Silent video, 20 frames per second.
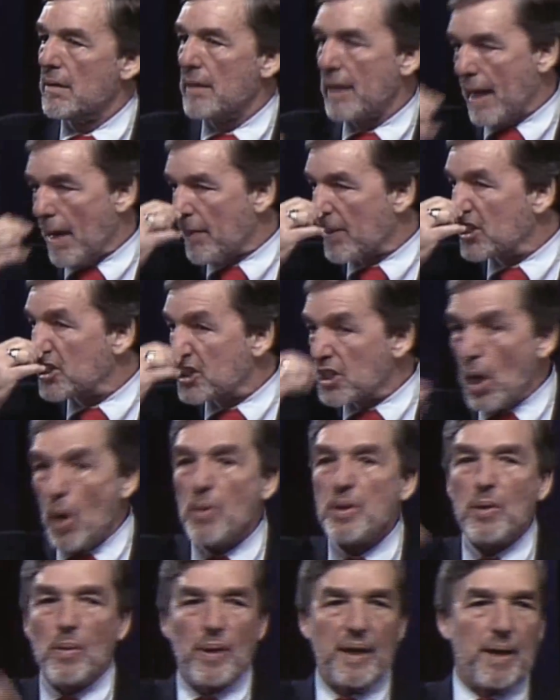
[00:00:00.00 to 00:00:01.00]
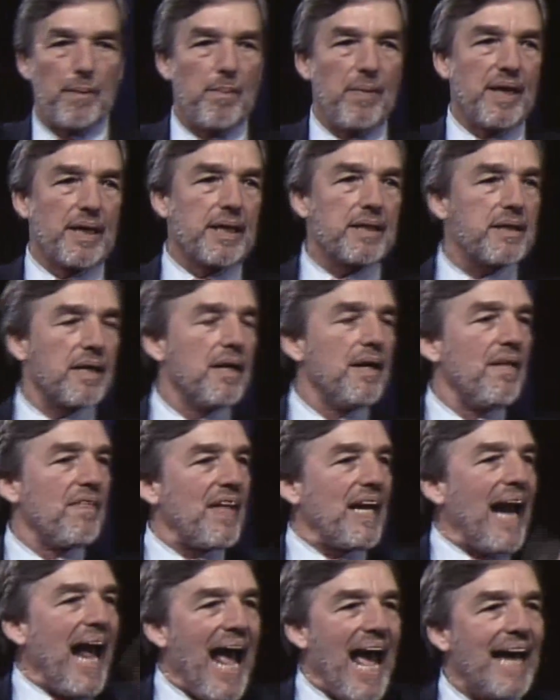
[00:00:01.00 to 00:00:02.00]
And I'm going to show you in a minute
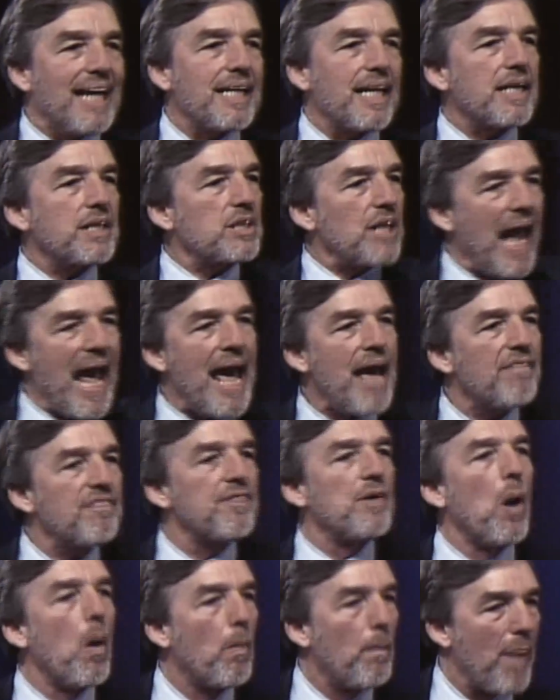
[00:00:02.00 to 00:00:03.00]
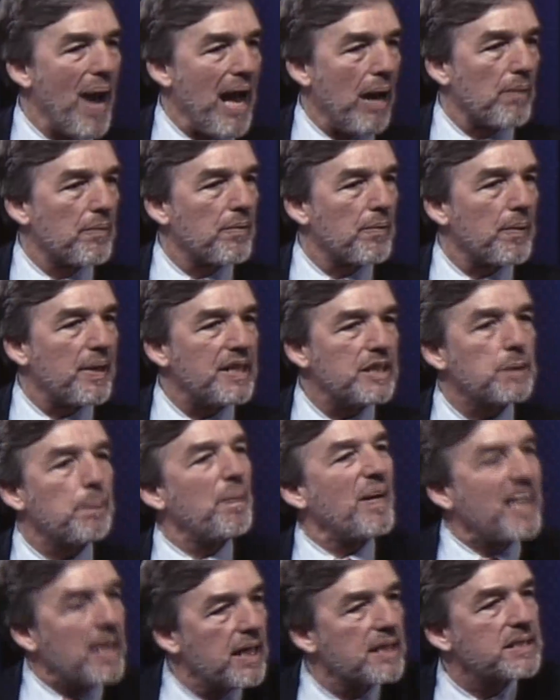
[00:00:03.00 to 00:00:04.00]
that addicts have no boundaries
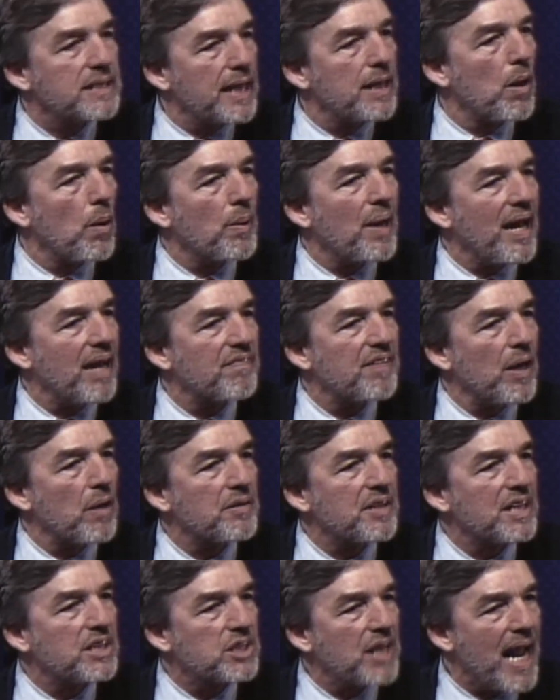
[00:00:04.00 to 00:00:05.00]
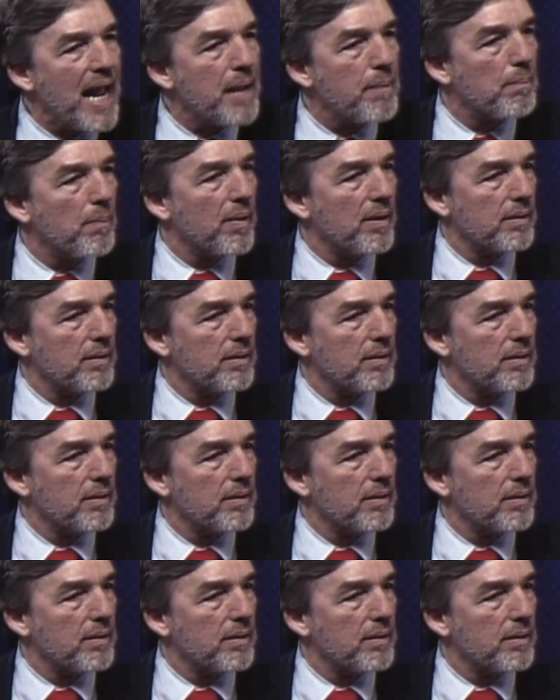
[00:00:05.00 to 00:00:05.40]
because they don't have healthy shame.